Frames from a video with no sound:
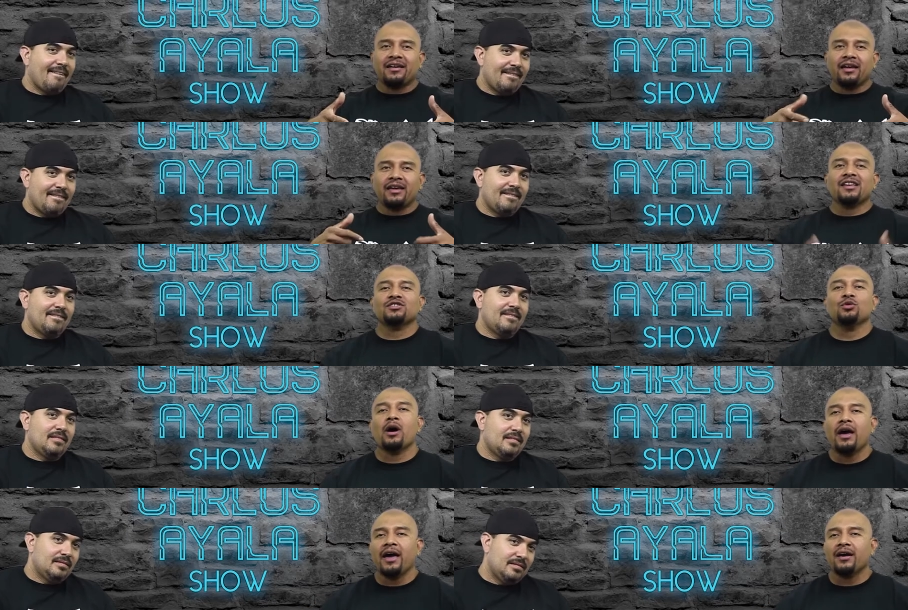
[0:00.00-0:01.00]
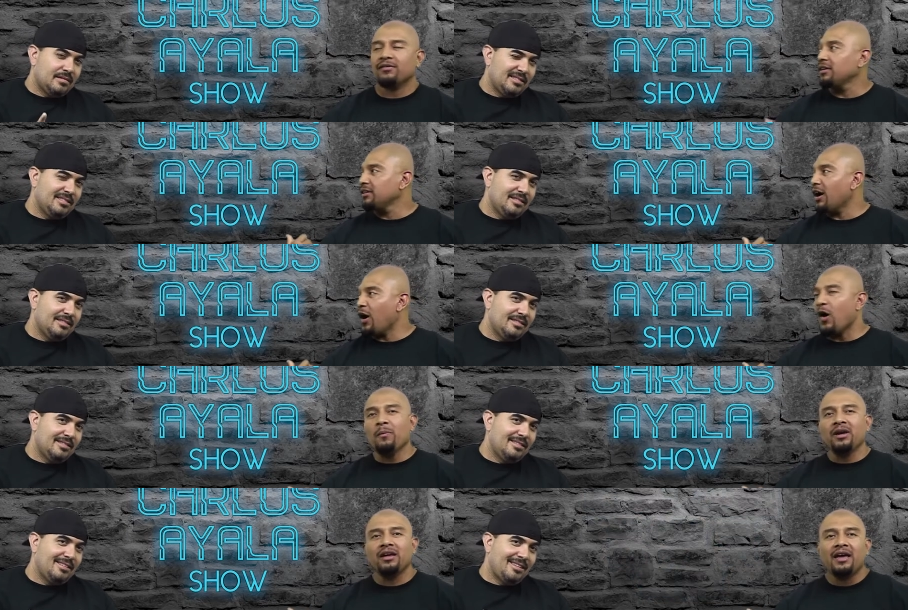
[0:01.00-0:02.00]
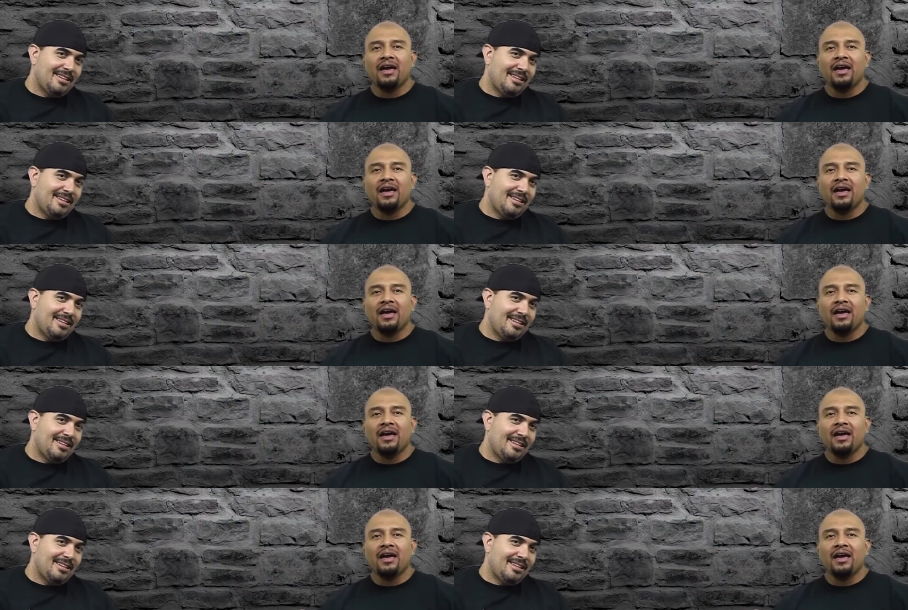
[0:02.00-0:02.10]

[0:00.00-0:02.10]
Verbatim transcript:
Speaker 1: And guess who I have? The homie,